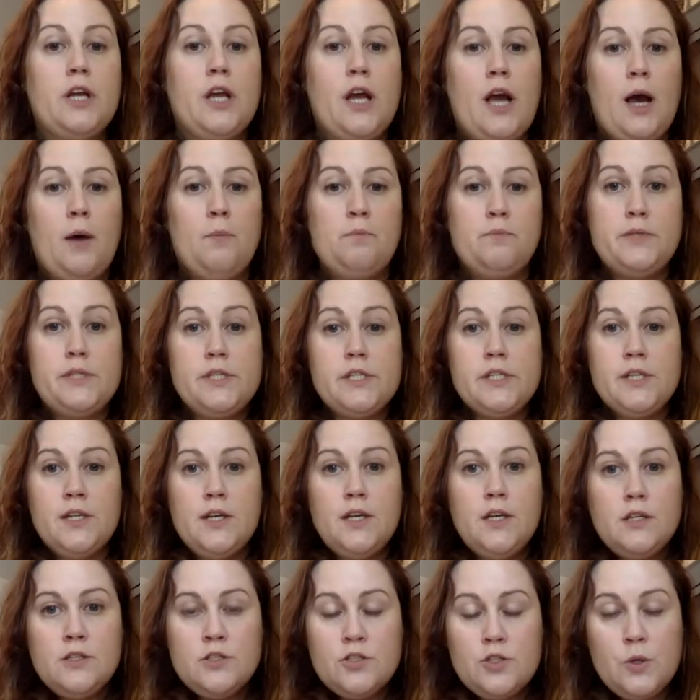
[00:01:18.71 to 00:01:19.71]
cups.
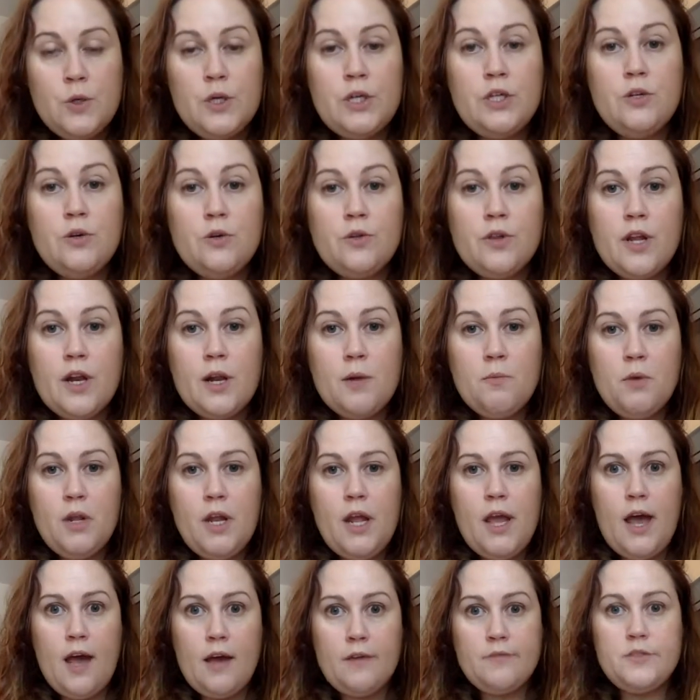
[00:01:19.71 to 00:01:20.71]
So I know that I'm going
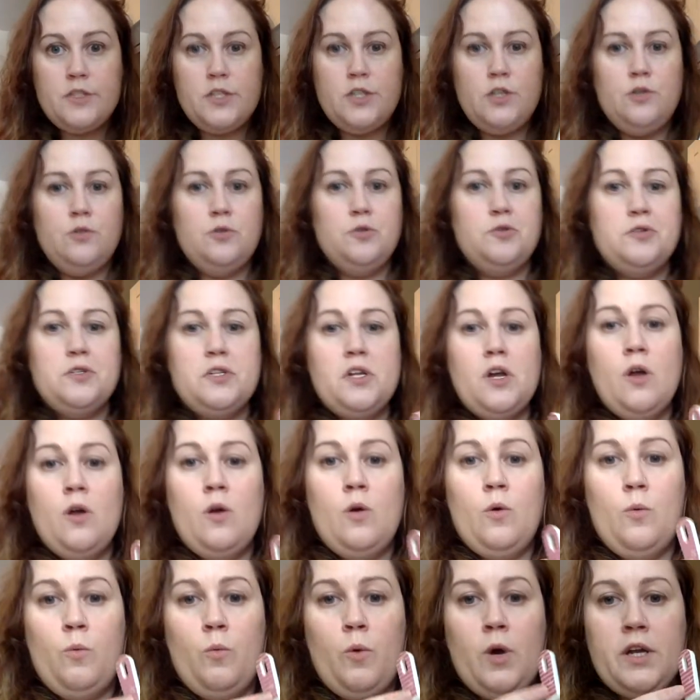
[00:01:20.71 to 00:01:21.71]
to have to use
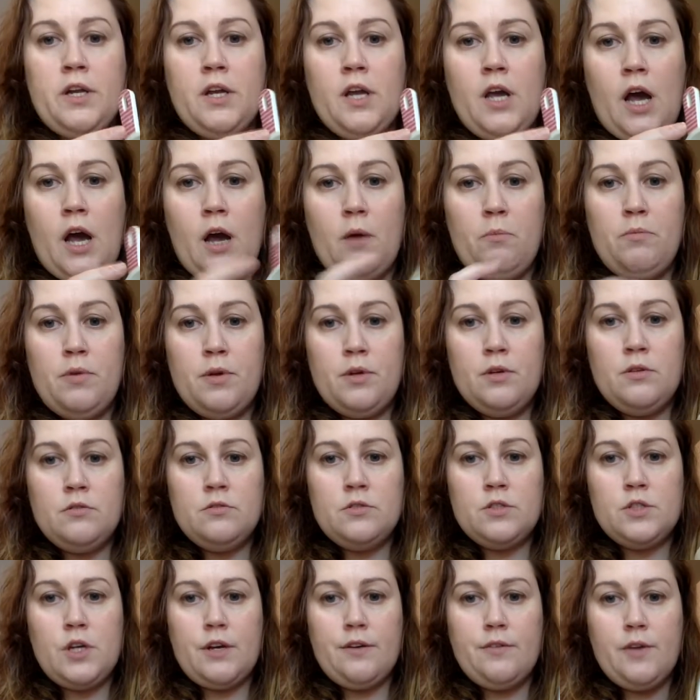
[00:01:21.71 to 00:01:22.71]
1 cup.
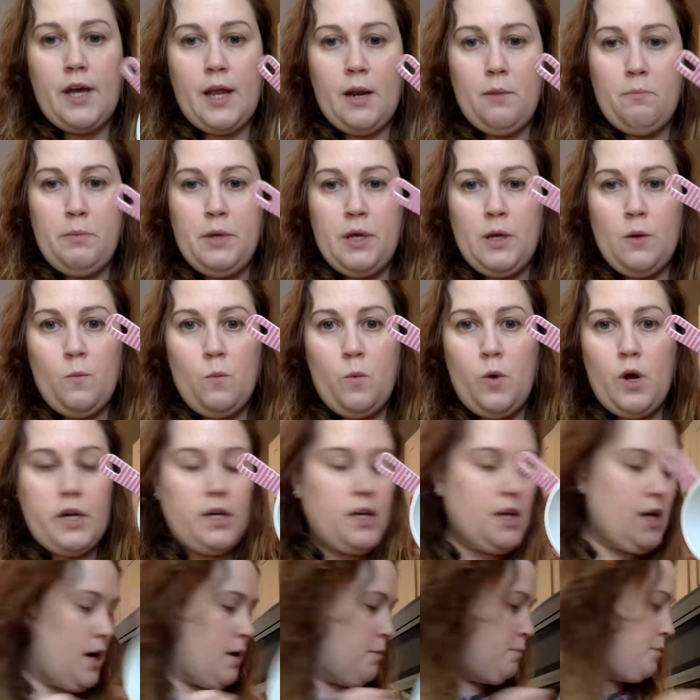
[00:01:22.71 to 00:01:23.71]
So I've got a big 1 cup